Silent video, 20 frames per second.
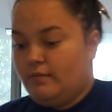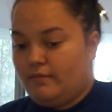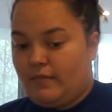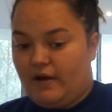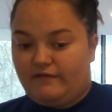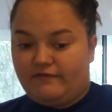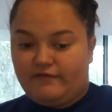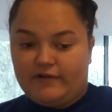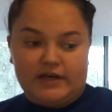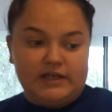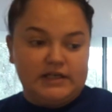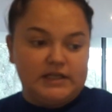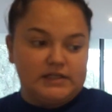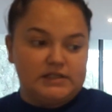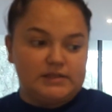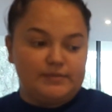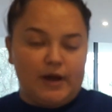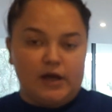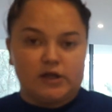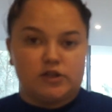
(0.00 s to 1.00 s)
My friend
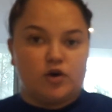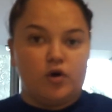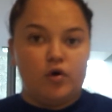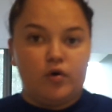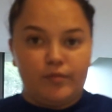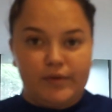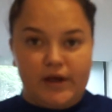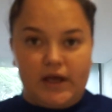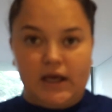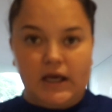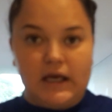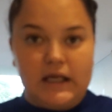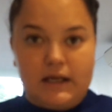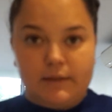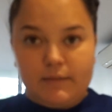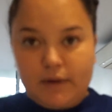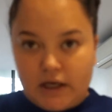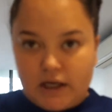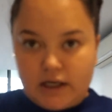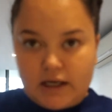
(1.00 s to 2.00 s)
is about to call me
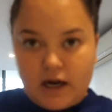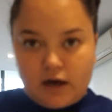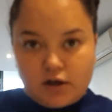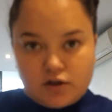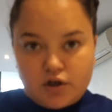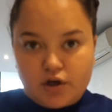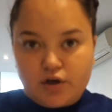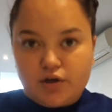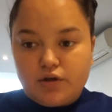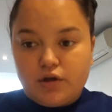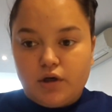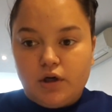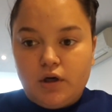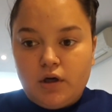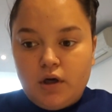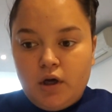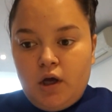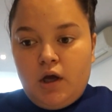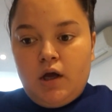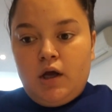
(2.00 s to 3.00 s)
any minute now too,
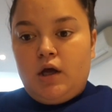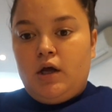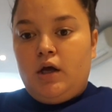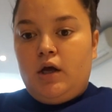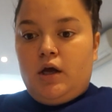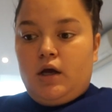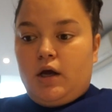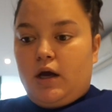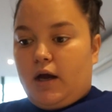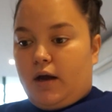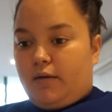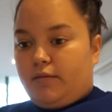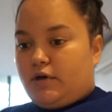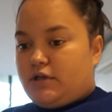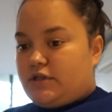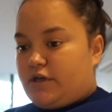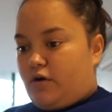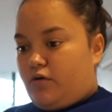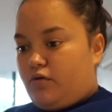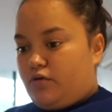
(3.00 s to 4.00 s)

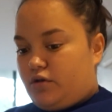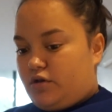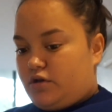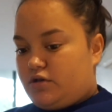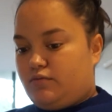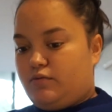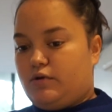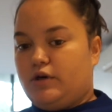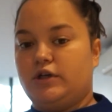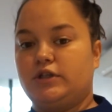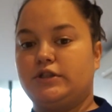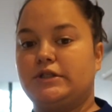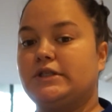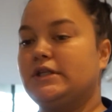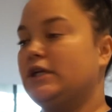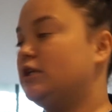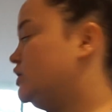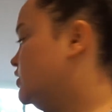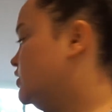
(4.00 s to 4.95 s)
because I called her this morning, she said